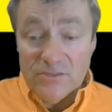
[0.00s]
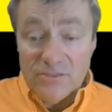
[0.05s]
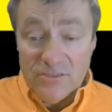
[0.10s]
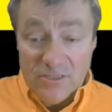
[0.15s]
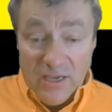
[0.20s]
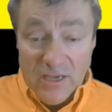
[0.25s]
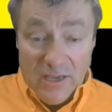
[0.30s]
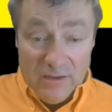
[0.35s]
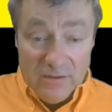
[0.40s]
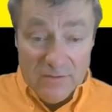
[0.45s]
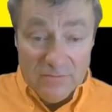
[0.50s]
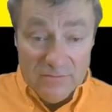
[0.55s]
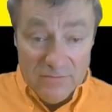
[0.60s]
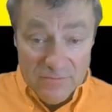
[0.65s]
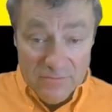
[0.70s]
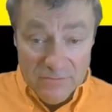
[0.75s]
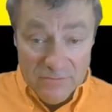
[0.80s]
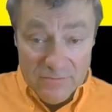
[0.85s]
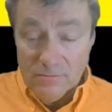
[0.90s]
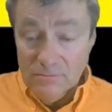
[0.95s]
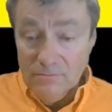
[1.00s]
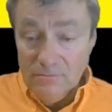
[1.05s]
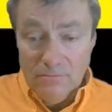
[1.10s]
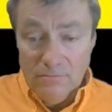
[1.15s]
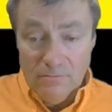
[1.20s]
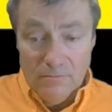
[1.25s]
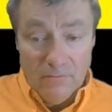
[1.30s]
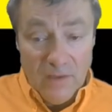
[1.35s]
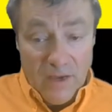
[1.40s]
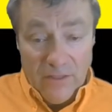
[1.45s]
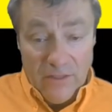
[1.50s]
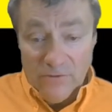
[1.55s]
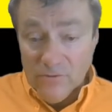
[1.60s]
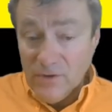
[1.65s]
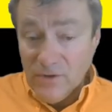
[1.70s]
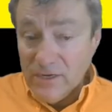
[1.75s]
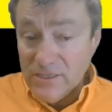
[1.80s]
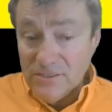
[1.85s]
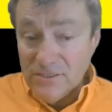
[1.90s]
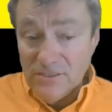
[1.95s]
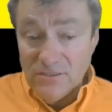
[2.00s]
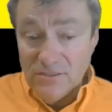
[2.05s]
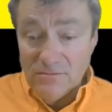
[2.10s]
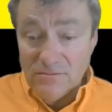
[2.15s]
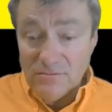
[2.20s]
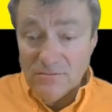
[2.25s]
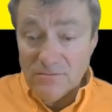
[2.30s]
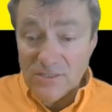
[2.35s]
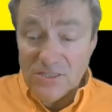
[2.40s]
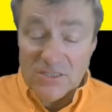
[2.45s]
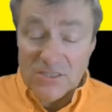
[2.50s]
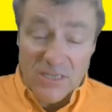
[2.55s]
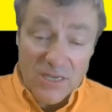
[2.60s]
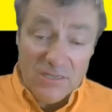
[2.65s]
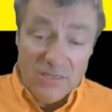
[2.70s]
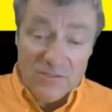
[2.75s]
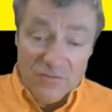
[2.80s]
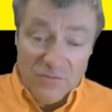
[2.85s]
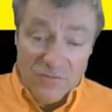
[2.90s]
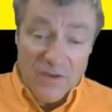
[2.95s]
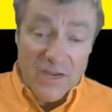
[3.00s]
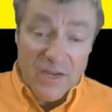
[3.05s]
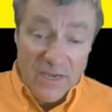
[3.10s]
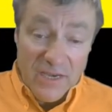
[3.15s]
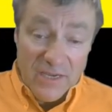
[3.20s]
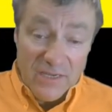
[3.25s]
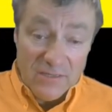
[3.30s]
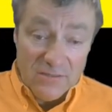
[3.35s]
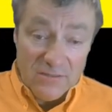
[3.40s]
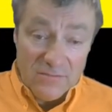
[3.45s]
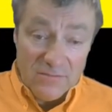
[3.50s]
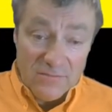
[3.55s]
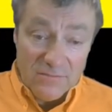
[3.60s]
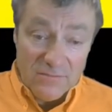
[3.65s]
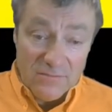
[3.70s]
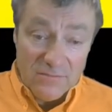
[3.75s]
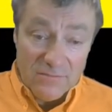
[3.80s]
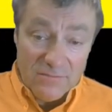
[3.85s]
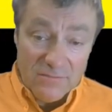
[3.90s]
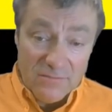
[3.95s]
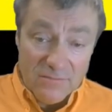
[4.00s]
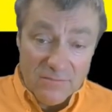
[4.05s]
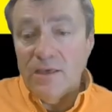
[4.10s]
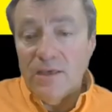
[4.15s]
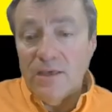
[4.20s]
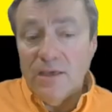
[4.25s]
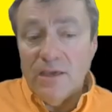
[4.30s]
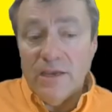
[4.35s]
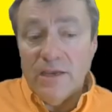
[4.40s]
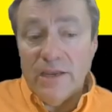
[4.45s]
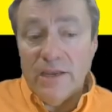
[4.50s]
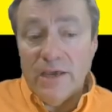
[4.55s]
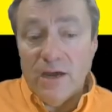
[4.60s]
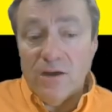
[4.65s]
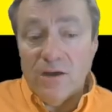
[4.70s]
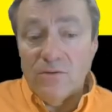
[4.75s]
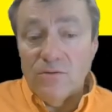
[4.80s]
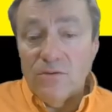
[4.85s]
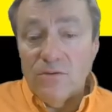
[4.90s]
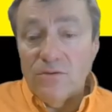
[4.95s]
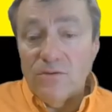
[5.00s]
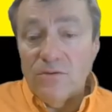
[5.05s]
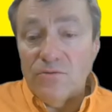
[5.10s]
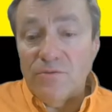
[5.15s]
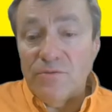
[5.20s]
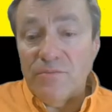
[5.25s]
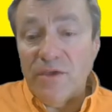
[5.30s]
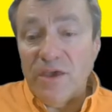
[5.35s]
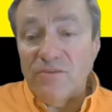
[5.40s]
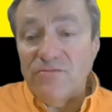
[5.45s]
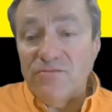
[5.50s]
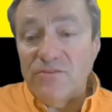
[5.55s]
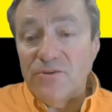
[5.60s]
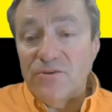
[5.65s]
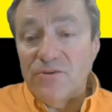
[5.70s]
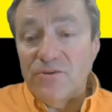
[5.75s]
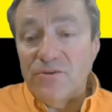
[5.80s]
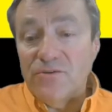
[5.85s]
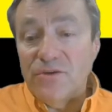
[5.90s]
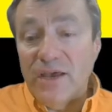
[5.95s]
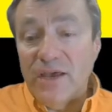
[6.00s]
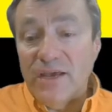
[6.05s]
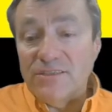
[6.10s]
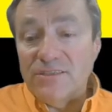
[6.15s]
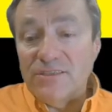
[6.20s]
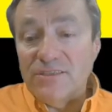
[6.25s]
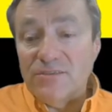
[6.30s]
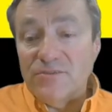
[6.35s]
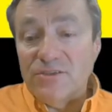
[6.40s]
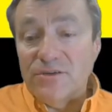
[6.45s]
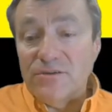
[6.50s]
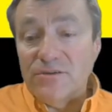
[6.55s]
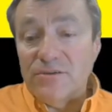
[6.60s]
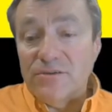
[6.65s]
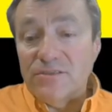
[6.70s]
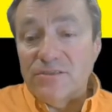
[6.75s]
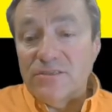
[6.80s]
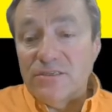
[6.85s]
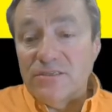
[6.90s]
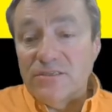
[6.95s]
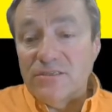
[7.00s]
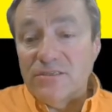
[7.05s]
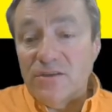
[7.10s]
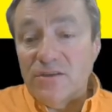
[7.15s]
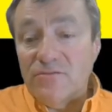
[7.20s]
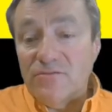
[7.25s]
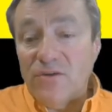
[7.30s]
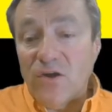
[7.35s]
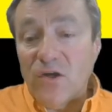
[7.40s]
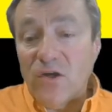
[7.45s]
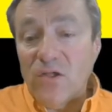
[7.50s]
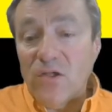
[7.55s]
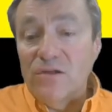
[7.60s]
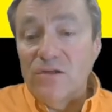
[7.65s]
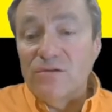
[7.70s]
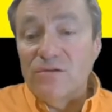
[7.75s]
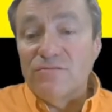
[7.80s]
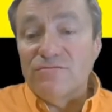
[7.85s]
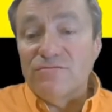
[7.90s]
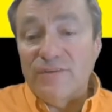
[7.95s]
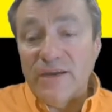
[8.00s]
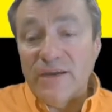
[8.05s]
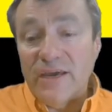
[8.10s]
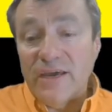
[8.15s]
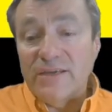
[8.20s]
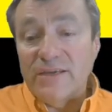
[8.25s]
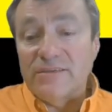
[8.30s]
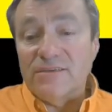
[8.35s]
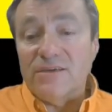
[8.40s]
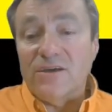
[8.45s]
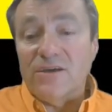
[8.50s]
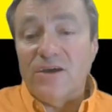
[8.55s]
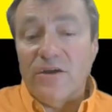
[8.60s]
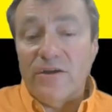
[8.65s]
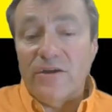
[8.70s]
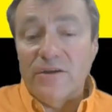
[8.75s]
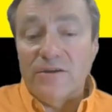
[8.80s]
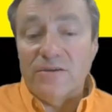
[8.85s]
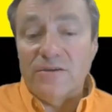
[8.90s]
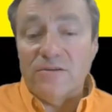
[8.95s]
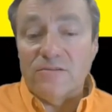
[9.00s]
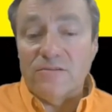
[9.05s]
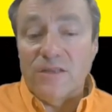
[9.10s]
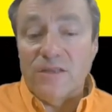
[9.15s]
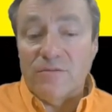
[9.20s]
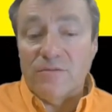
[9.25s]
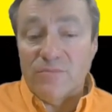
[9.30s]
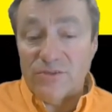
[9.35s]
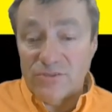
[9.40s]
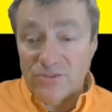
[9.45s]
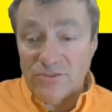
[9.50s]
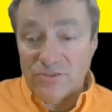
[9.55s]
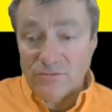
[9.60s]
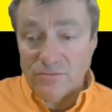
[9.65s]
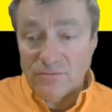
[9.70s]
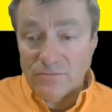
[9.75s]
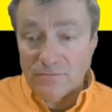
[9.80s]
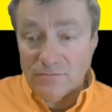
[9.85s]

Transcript: set. Otherwise, the set is finite. Now, we may view n sub 0 as the set of all finite cardinal numbers.